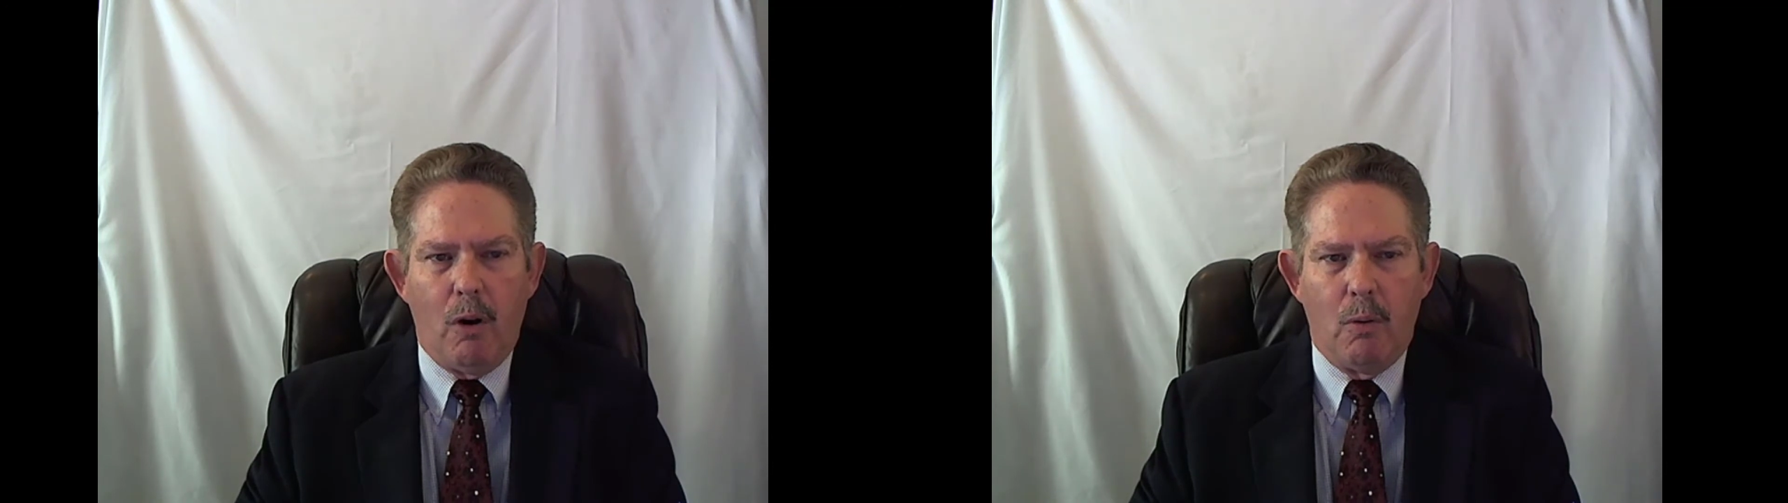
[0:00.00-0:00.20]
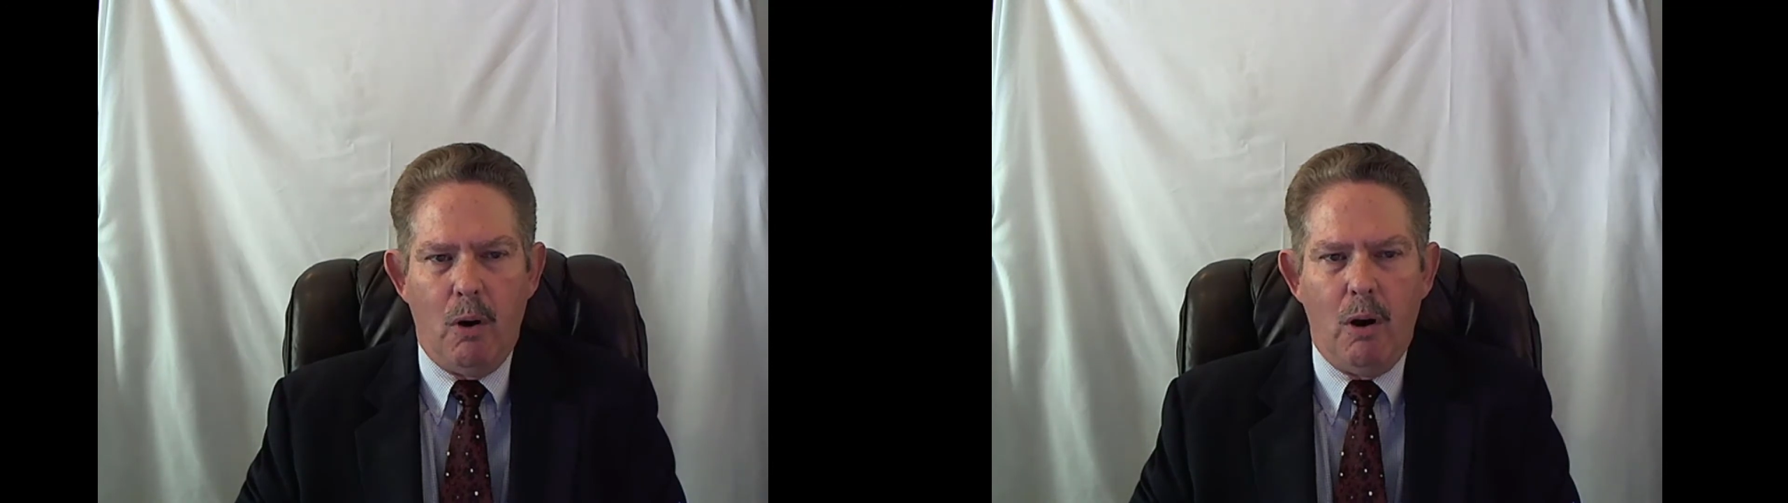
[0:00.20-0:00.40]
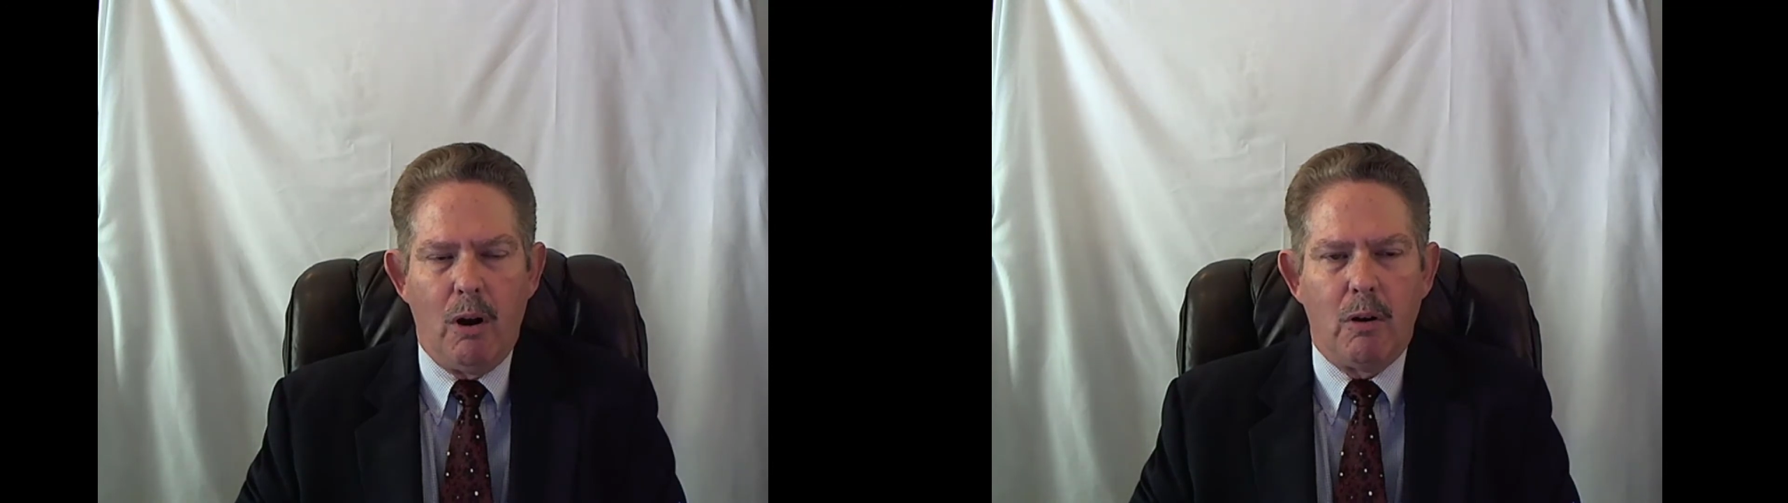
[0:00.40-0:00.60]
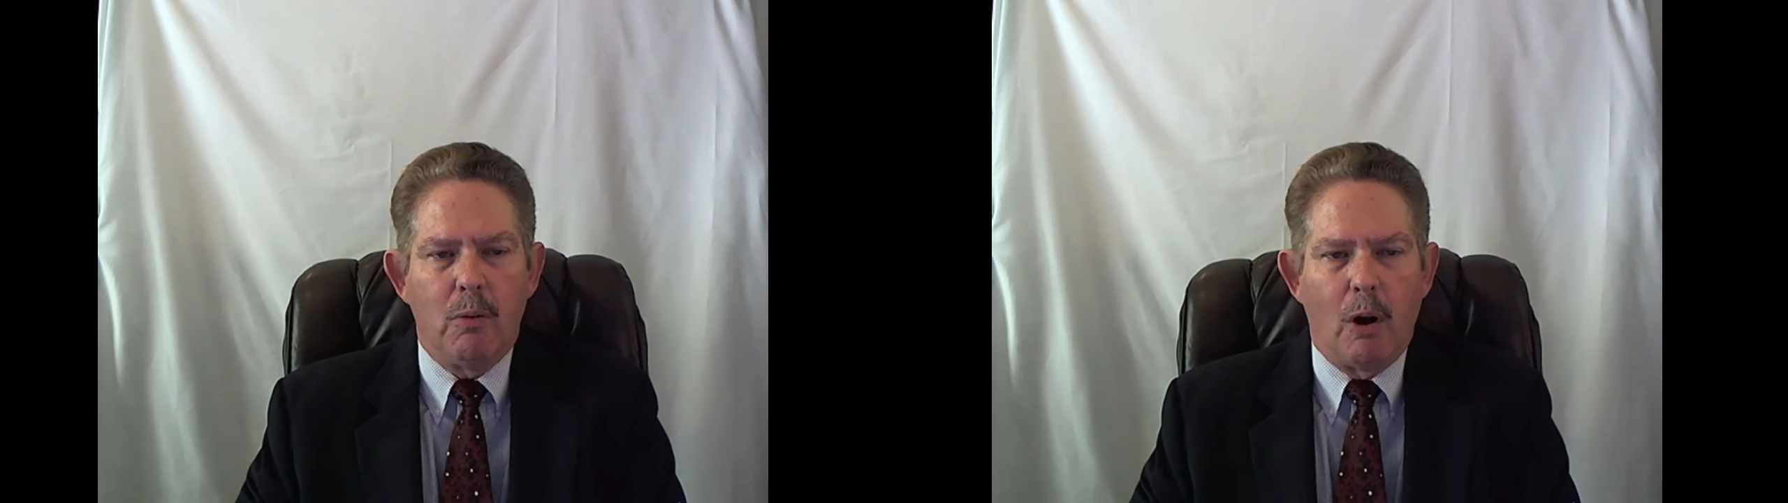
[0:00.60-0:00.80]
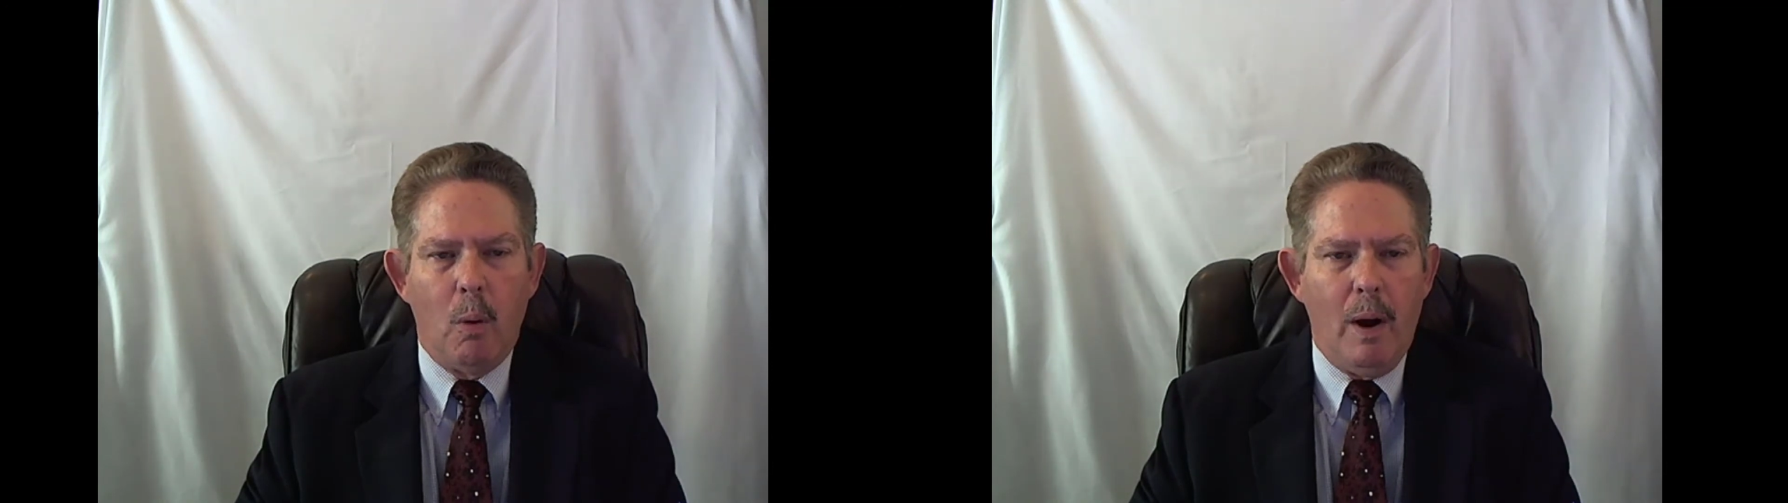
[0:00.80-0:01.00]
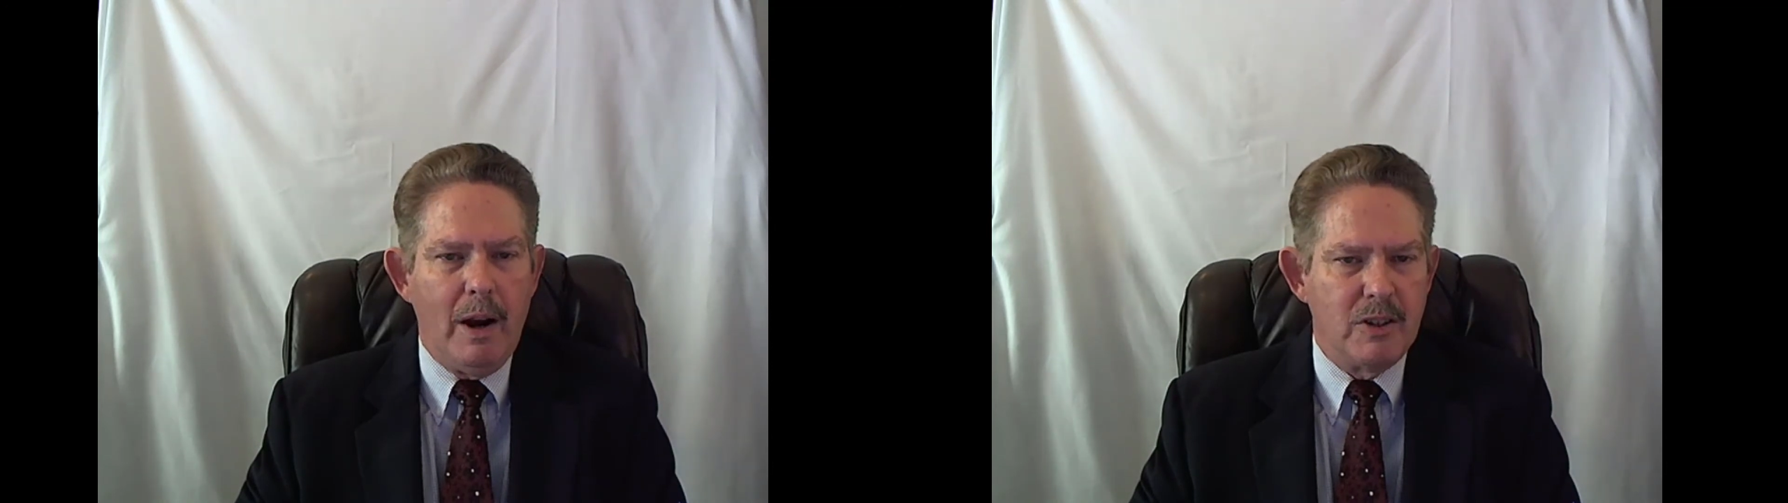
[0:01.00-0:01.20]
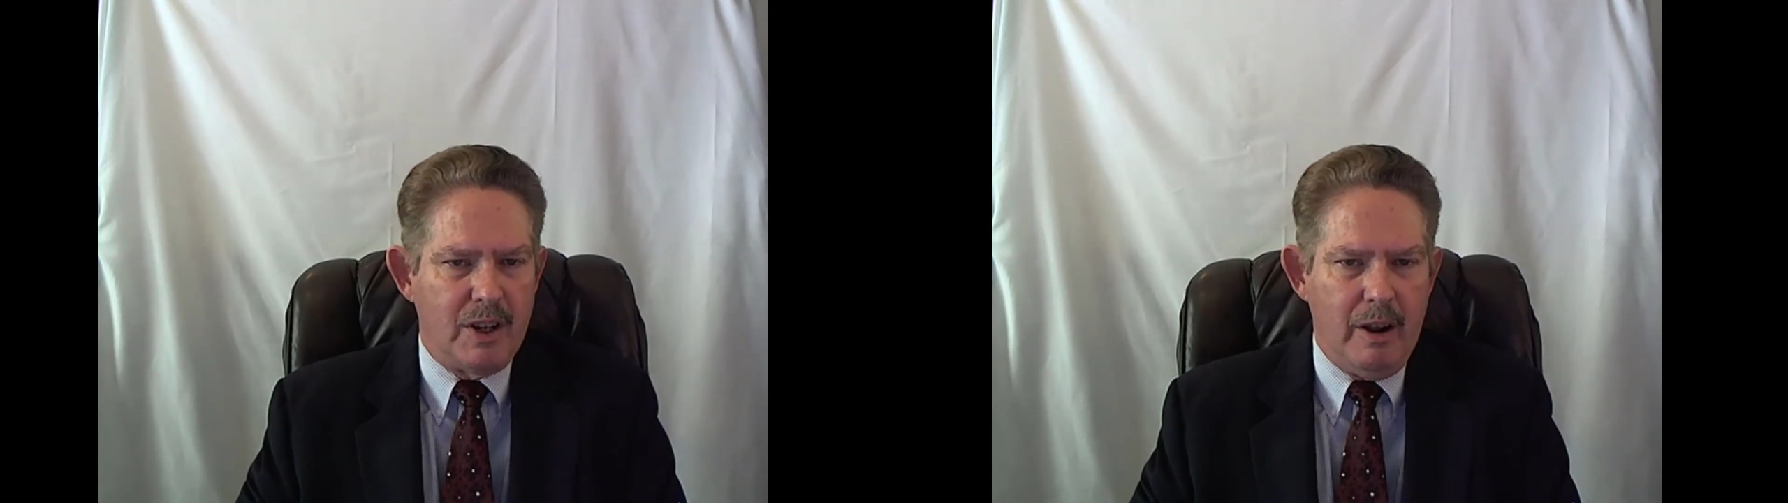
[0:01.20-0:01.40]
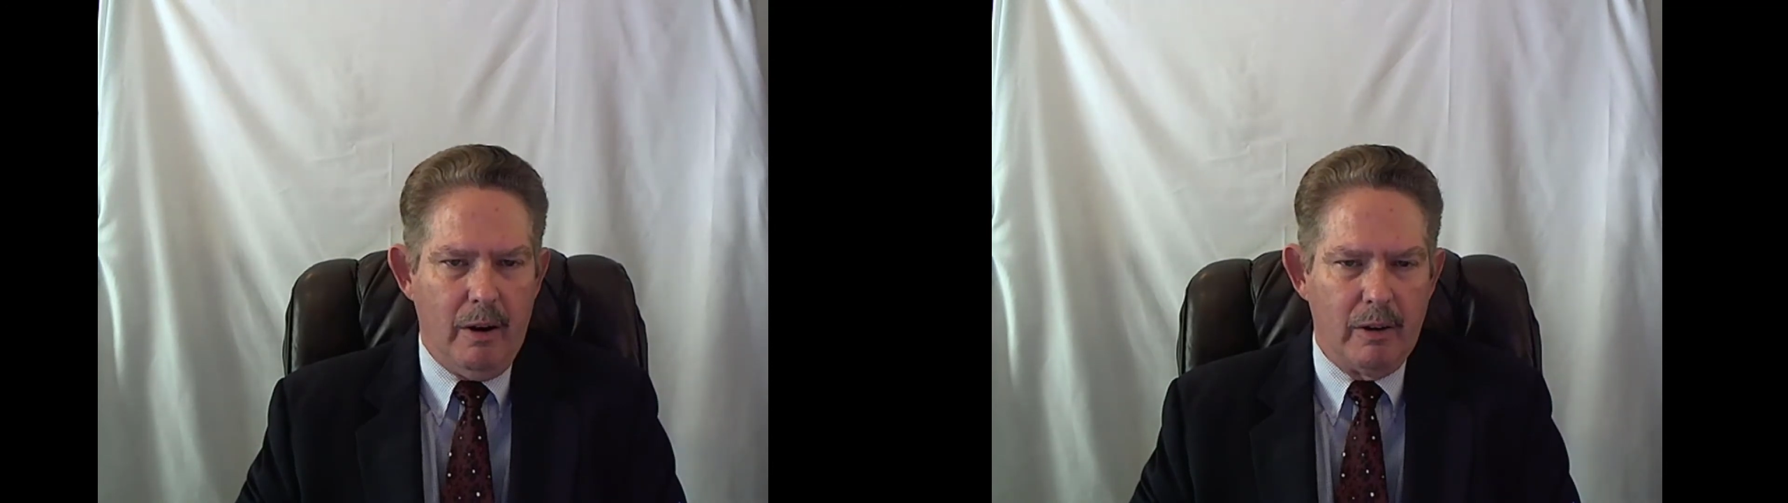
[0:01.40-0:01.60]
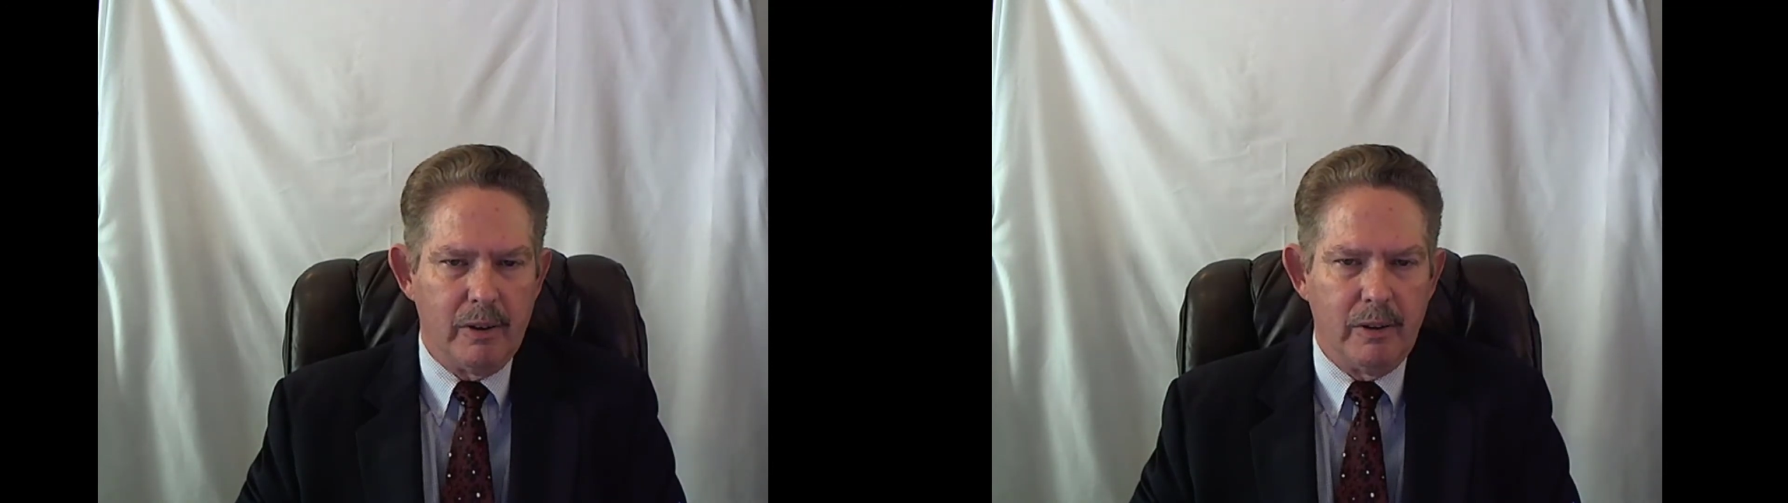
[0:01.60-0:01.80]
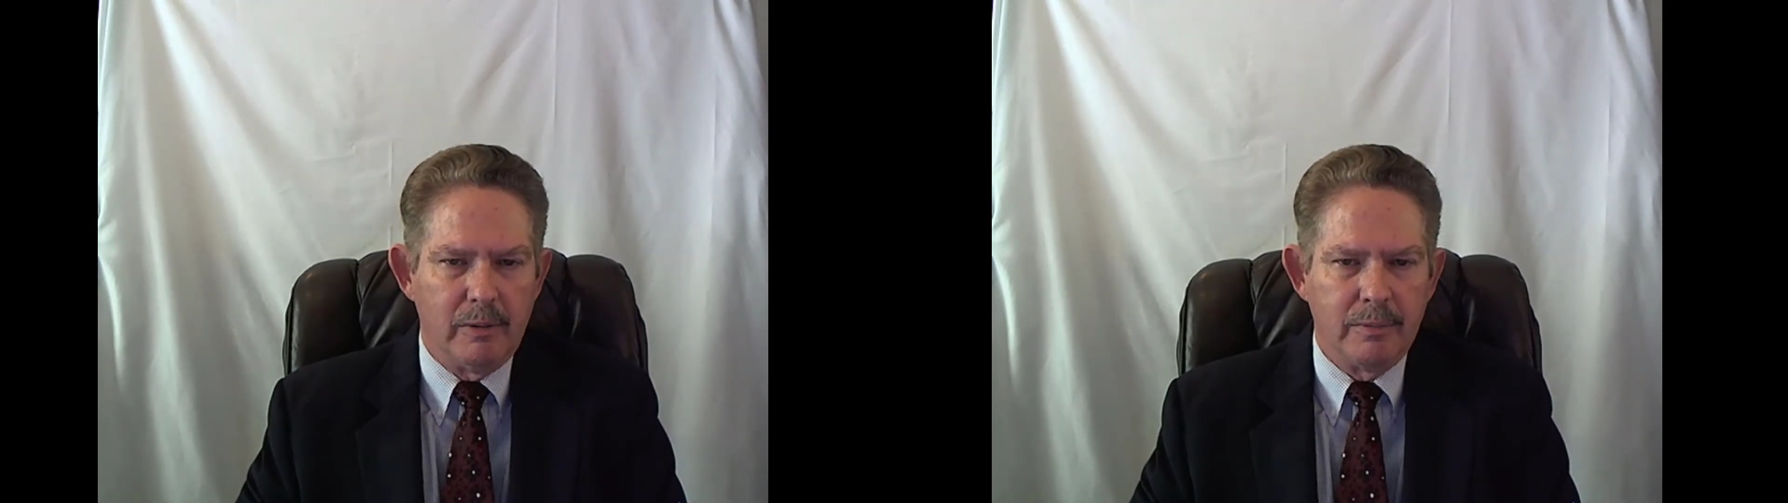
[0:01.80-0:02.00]
are wrong requires
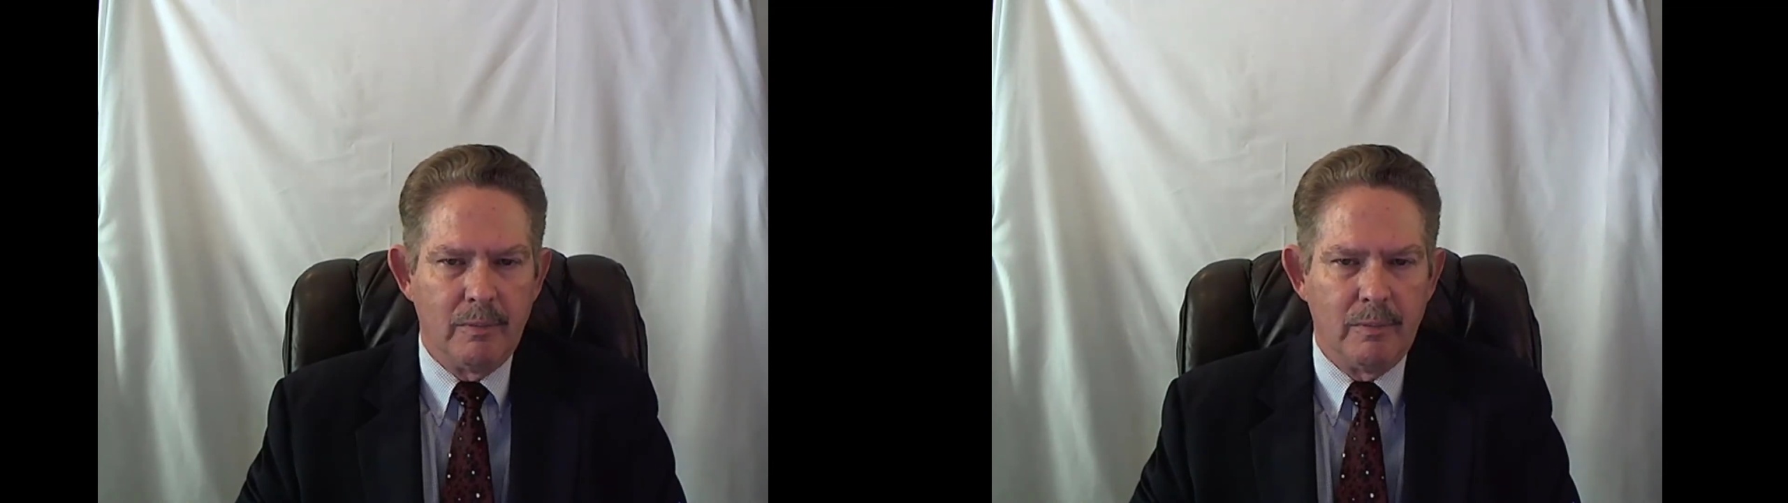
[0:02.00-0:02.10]
character.